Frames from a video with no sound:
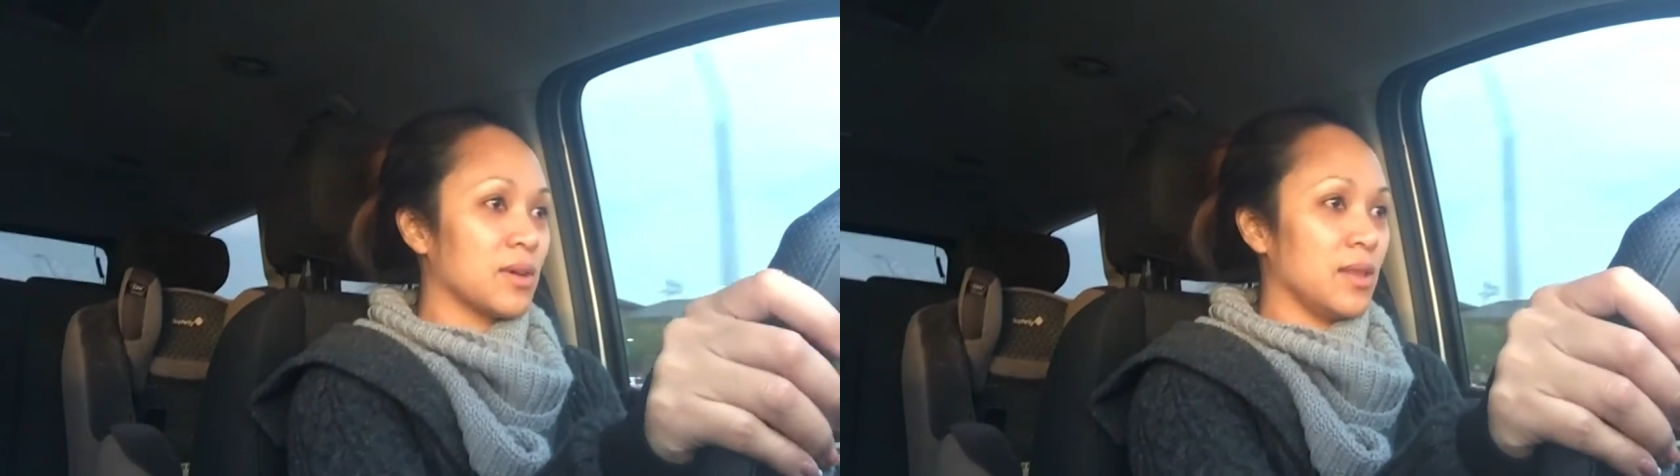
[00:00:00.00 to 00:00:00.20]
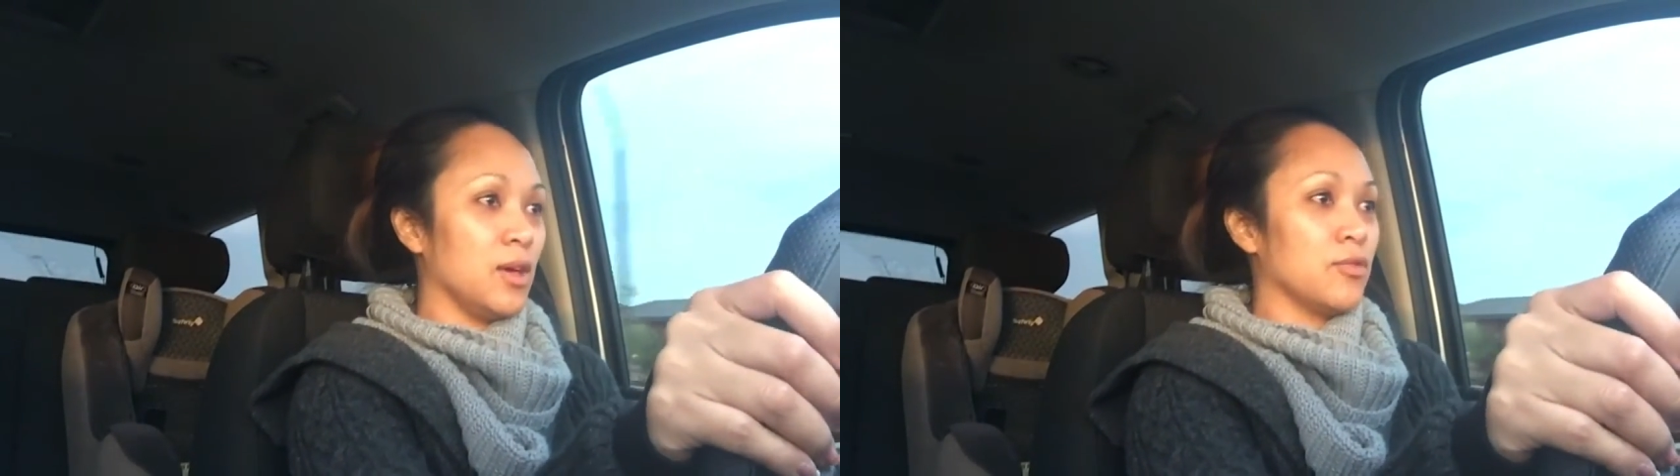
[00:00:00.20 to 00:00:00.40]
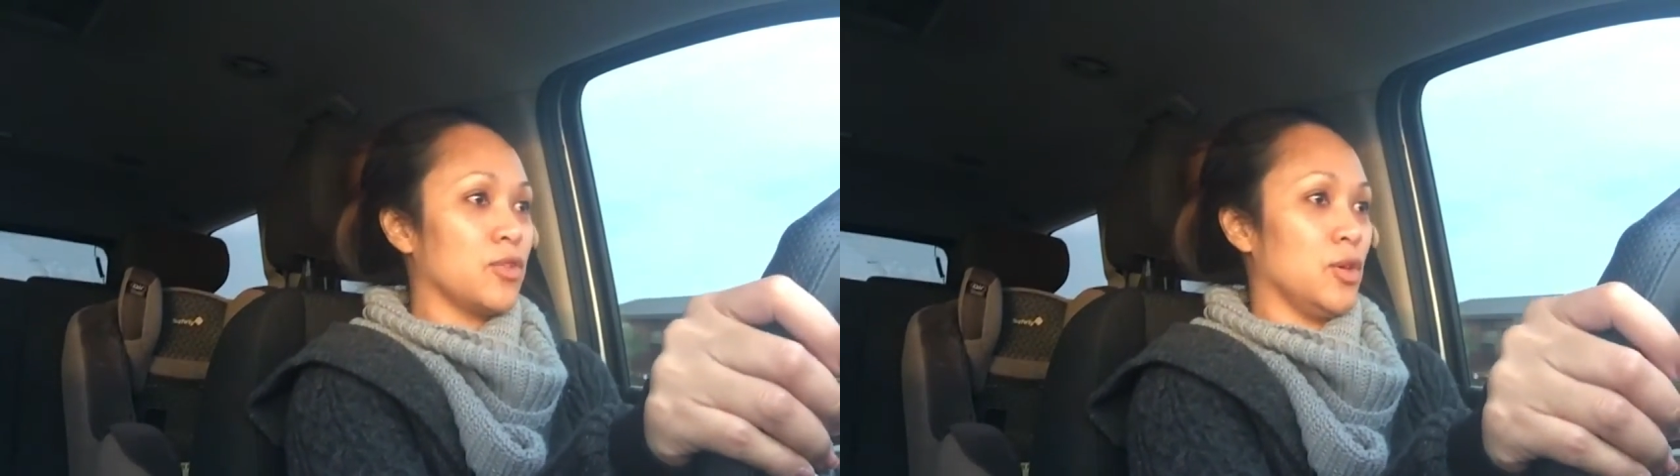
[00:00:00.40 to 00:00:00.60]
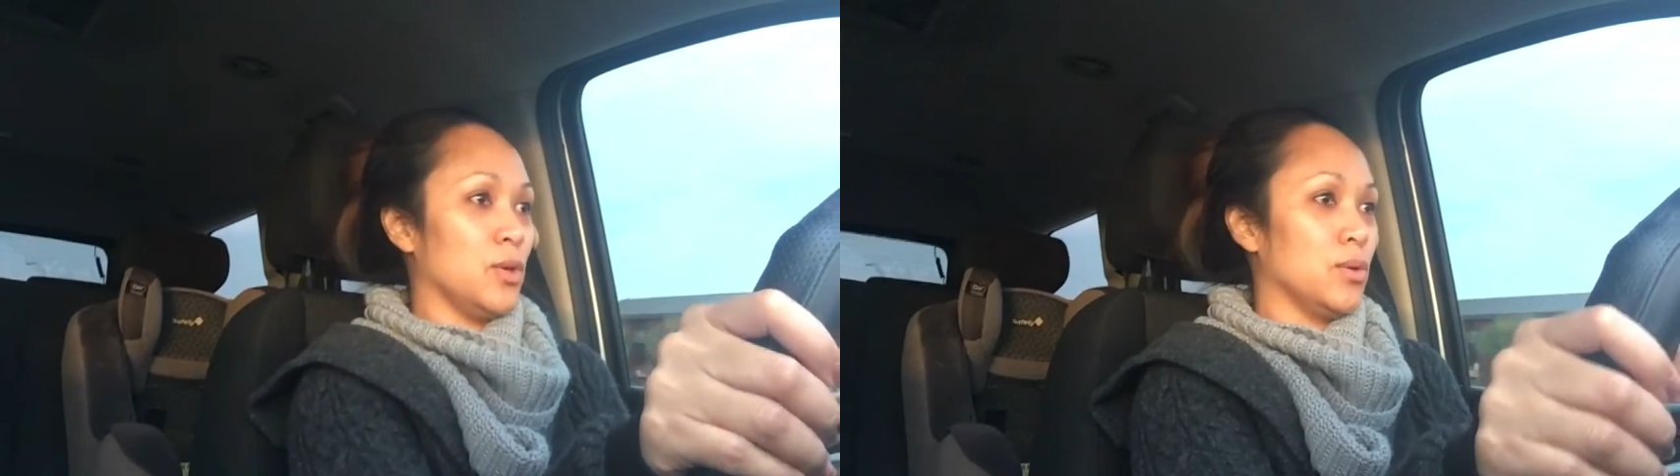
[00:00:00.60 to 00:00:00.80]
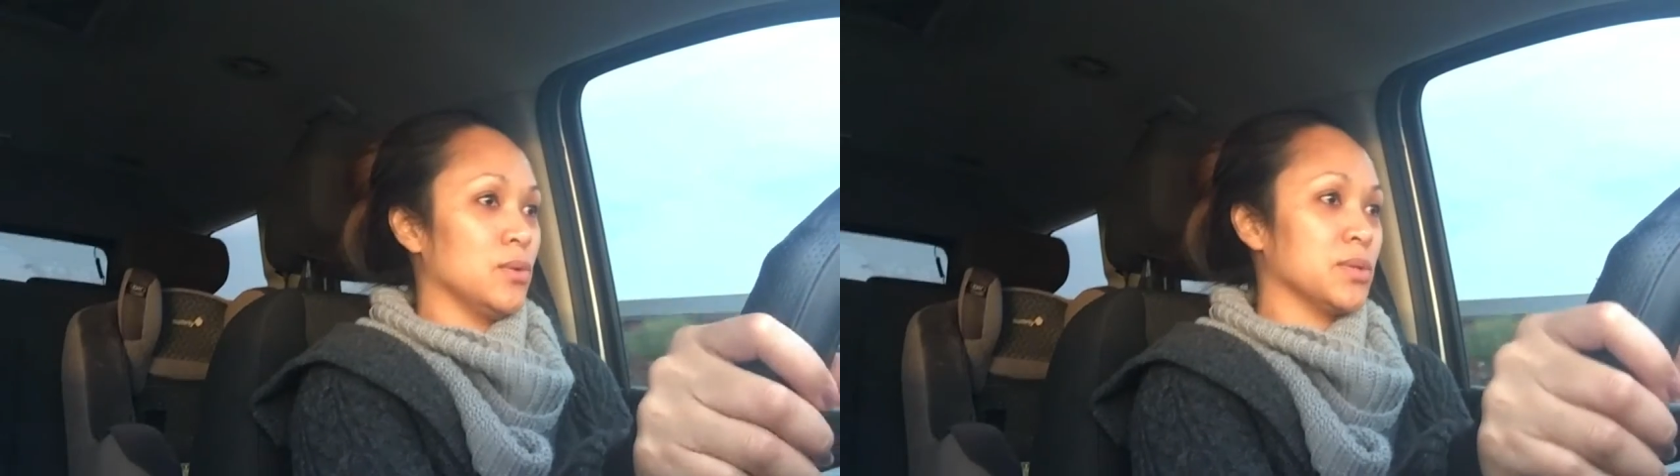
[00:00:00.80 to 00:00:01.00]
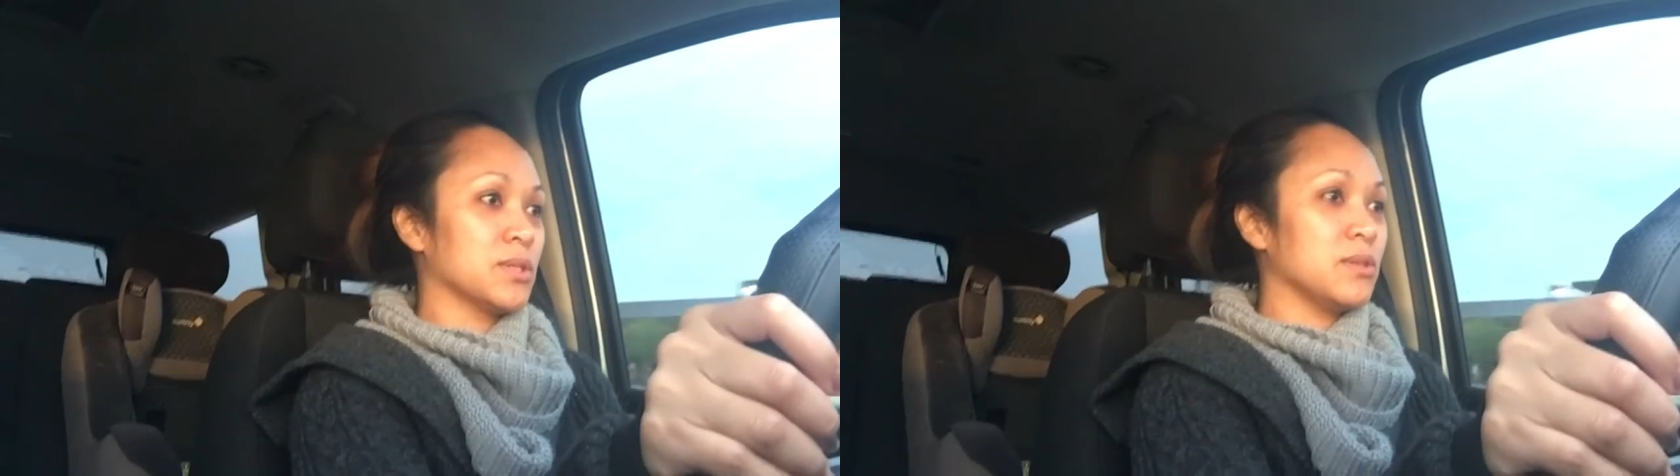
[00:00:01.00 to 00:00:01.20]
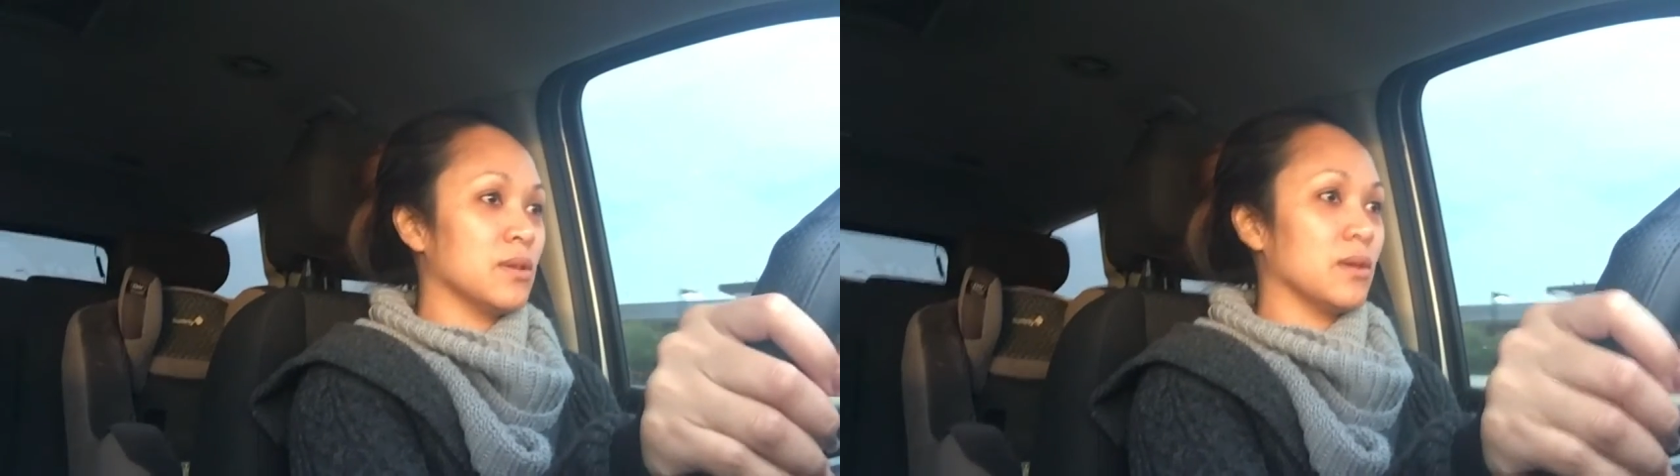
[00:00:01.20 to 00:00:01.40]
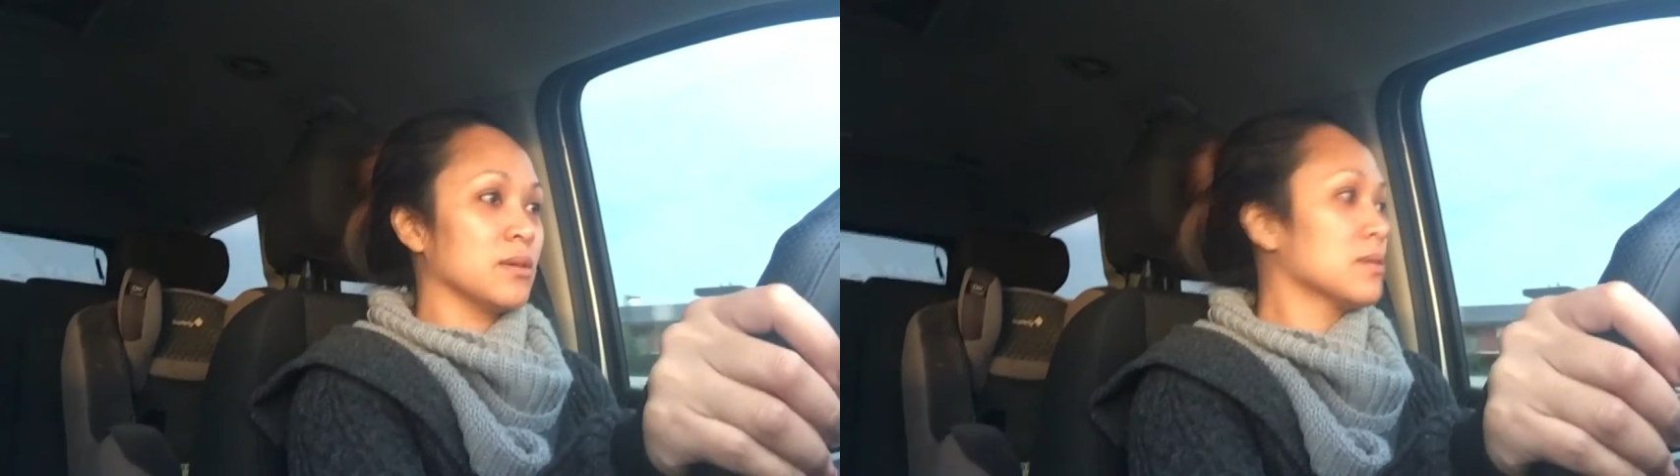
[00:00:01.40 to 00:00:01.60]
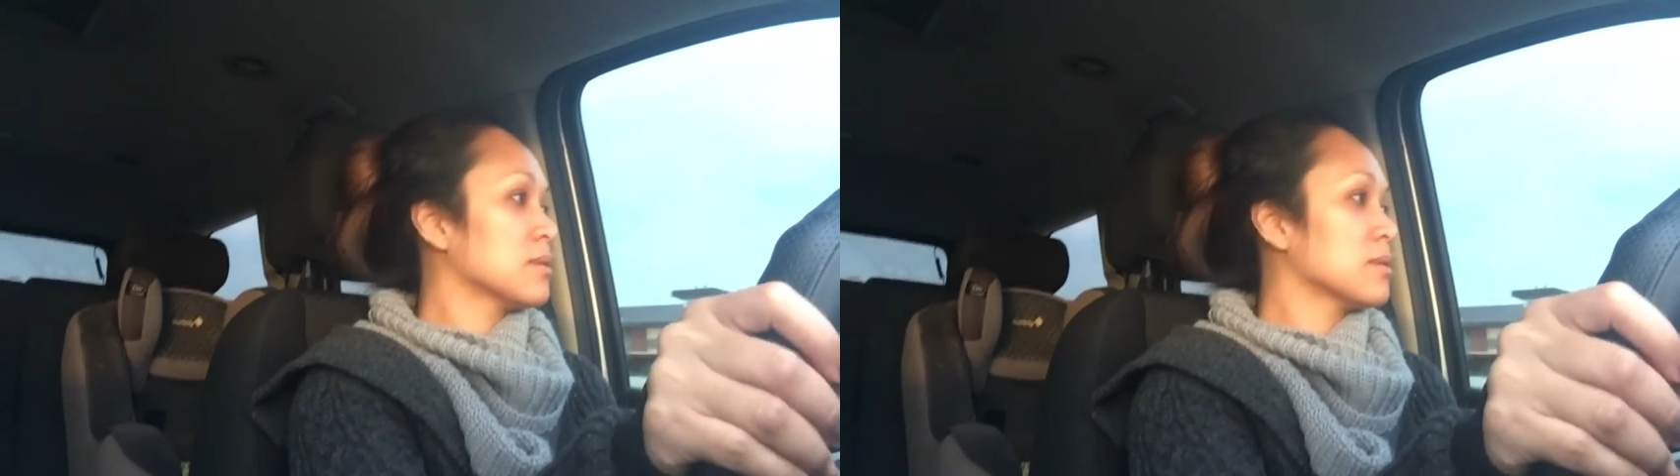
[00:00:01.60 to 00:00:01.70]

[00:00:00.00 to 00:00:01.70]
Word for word: I love yous, you know.